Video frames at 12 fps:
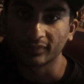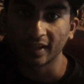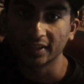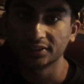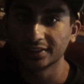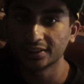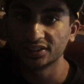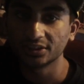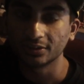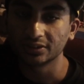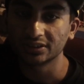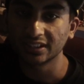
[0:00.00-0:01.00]
fried chicken
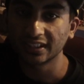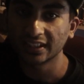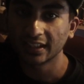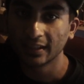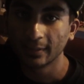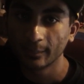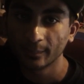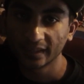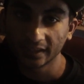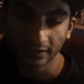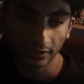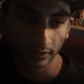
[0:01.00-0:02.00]
jokes. Like,
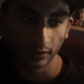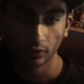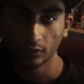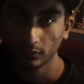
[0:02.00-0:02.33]
you know,